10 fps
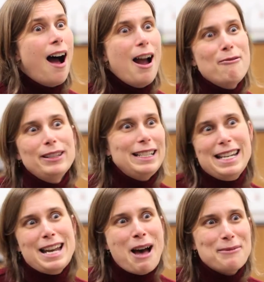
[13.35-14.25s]
I really
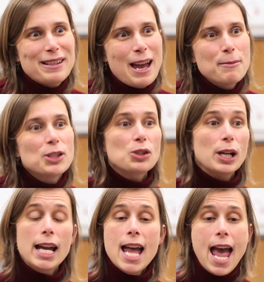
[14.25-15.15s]
need help with
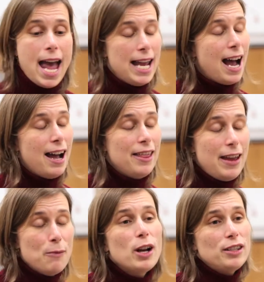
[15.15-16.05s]
chemistry, and
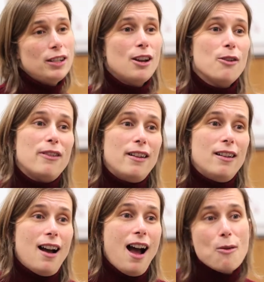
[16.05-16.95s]
they want to know that
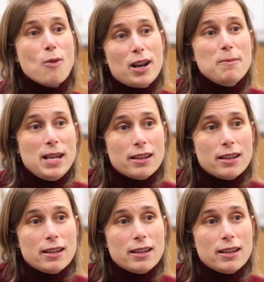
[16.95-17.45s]
I want to be